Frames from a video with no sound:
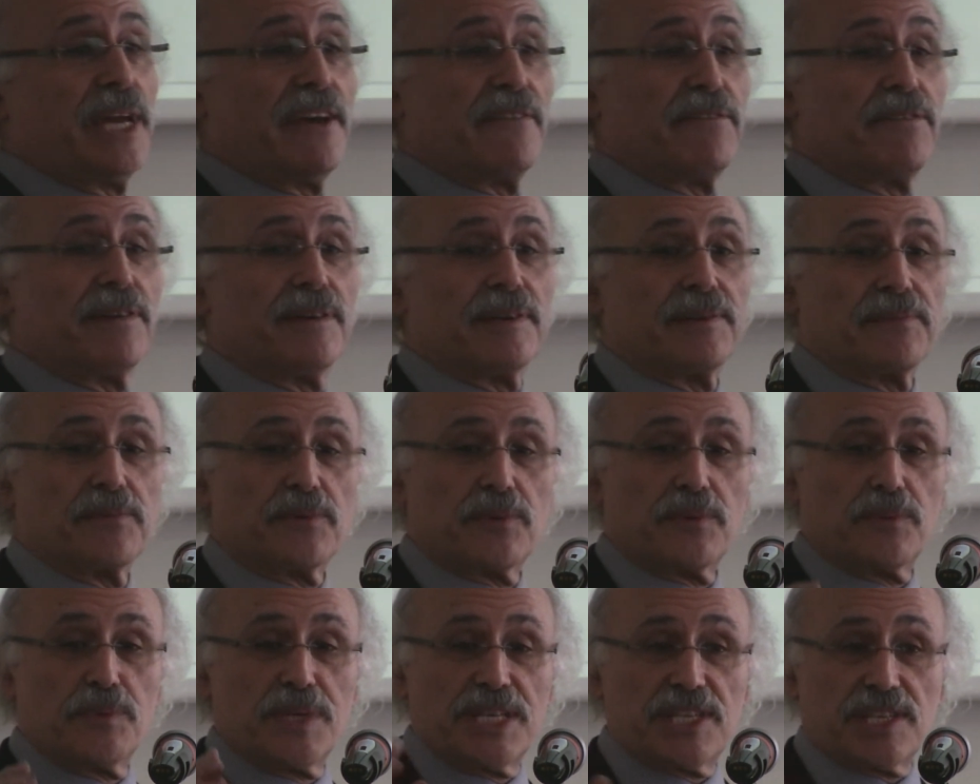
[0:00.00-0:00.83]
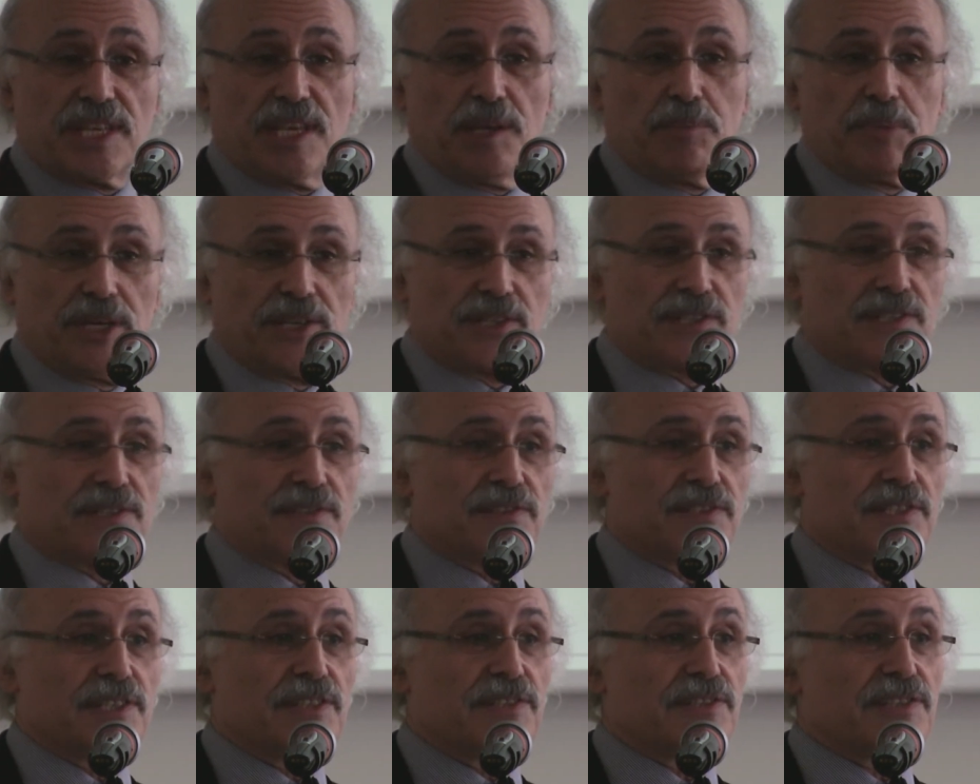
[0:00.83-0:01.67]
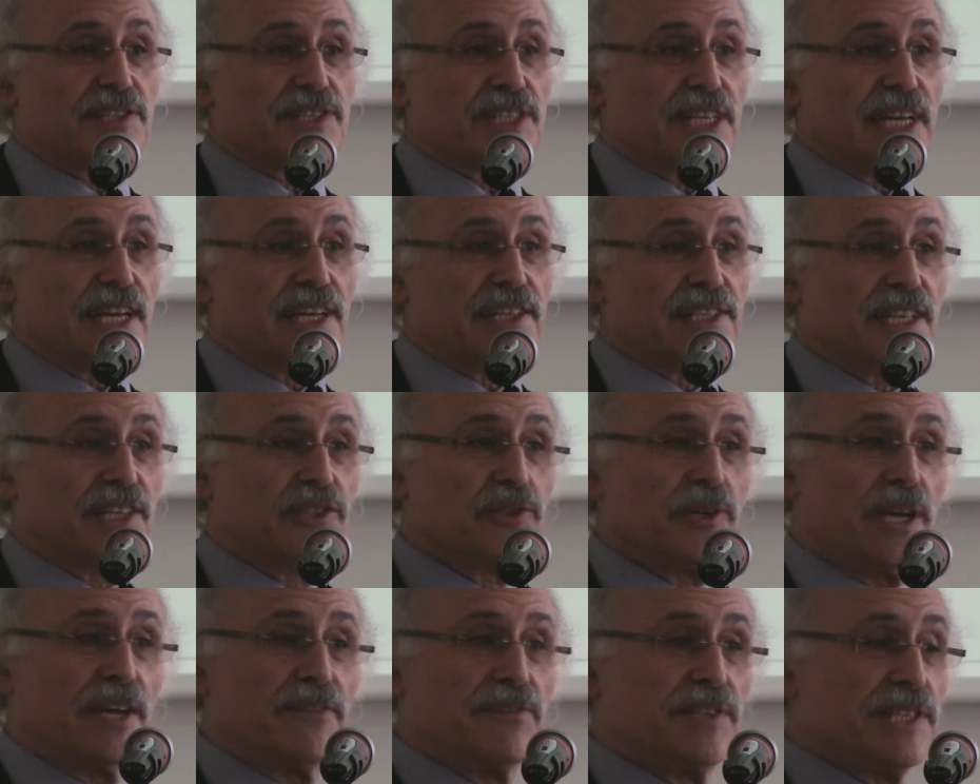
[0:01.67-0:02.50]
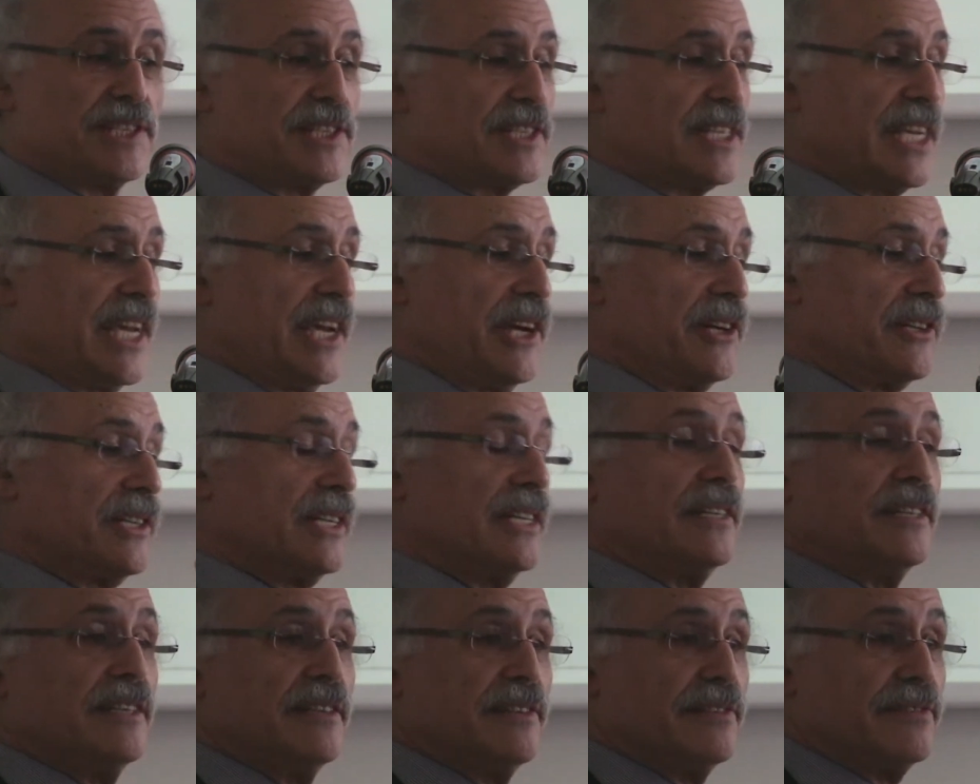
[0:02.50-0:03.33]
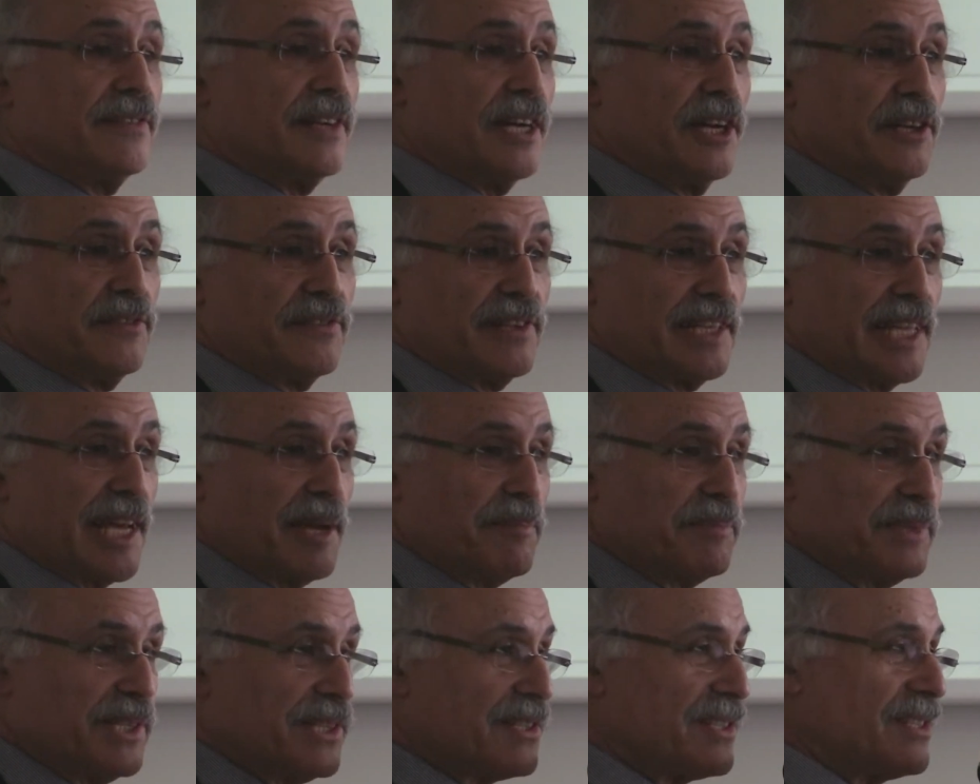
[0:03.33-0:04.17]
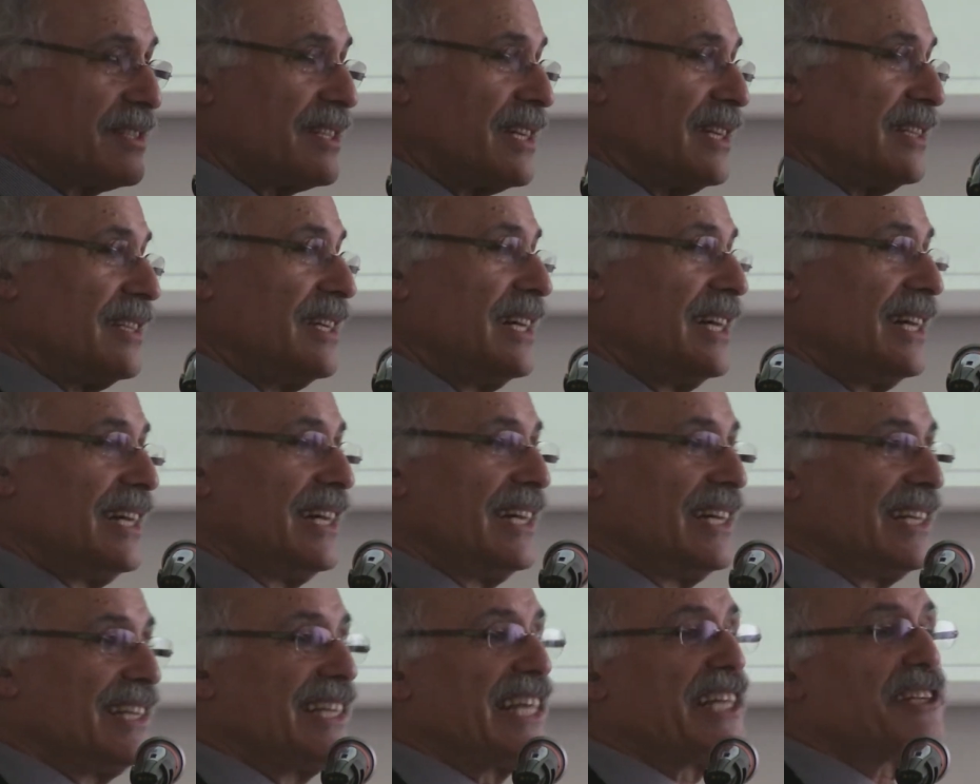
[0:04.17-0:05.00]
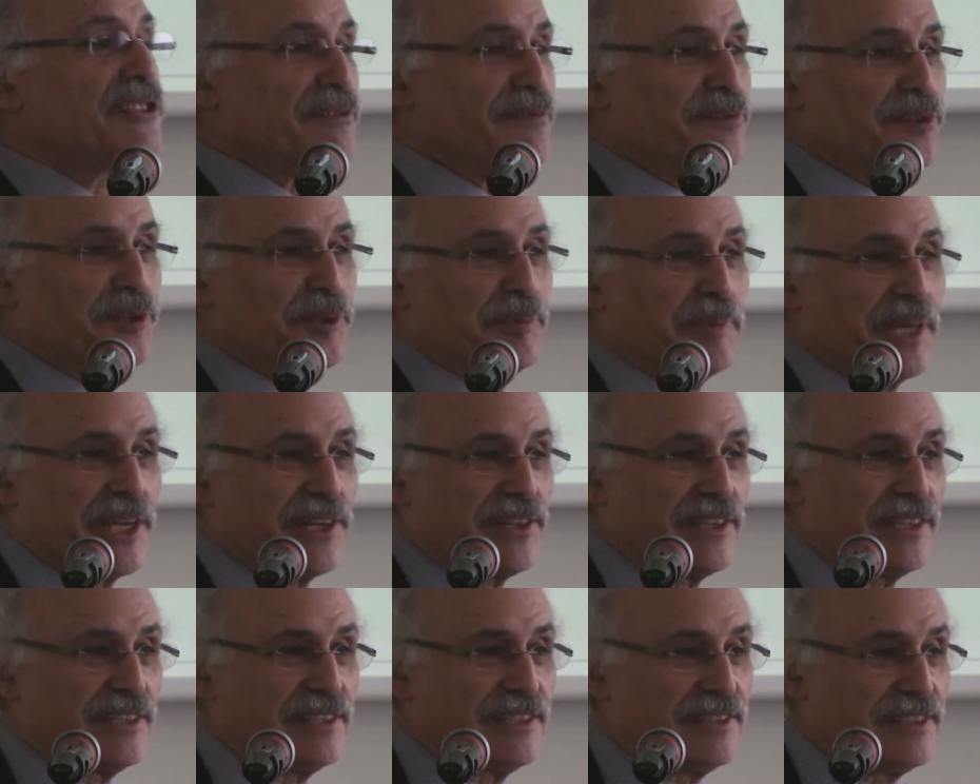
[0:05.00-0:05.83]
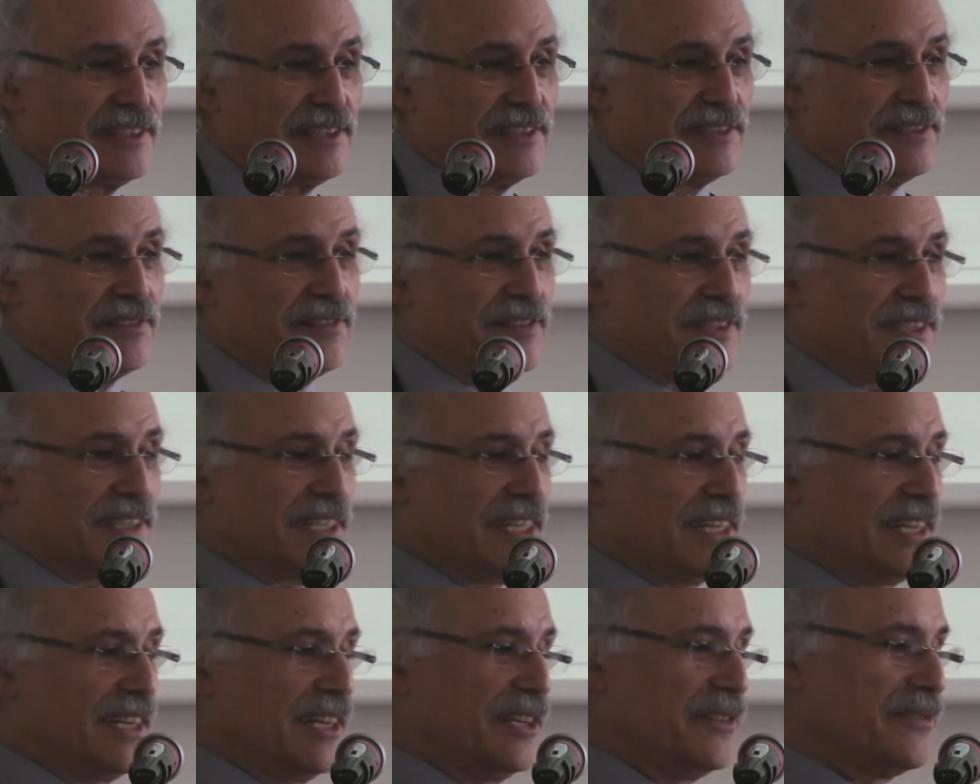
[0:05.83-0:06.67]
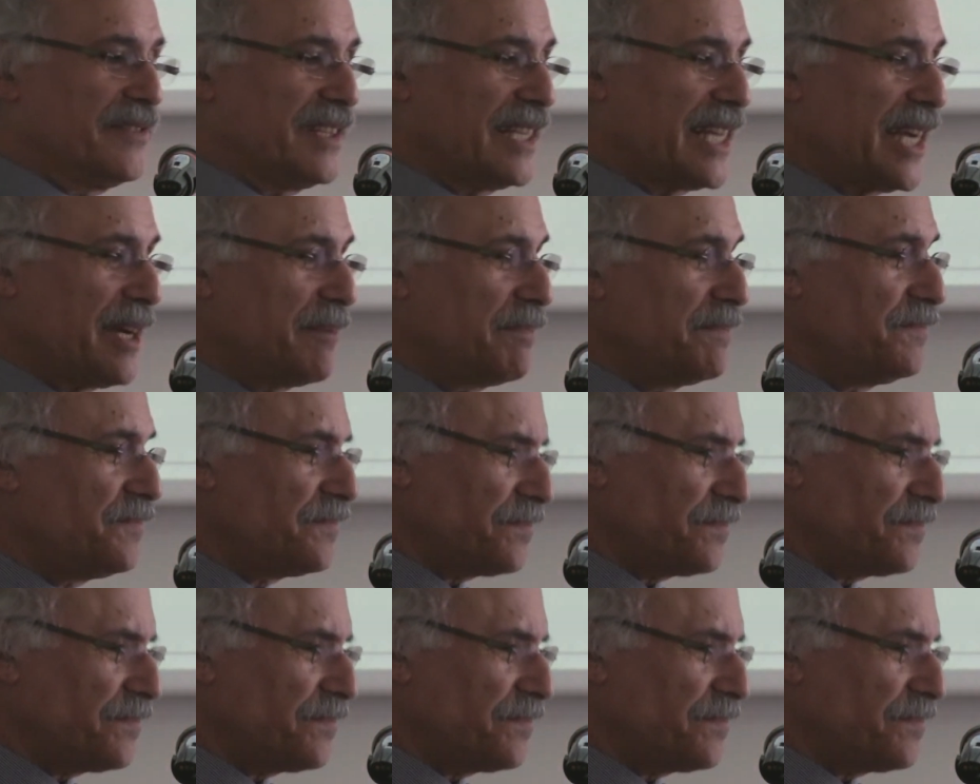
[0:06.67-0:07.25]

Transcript: you have risky persons in society, and you have this area of overlap, this lentiform area of overlap.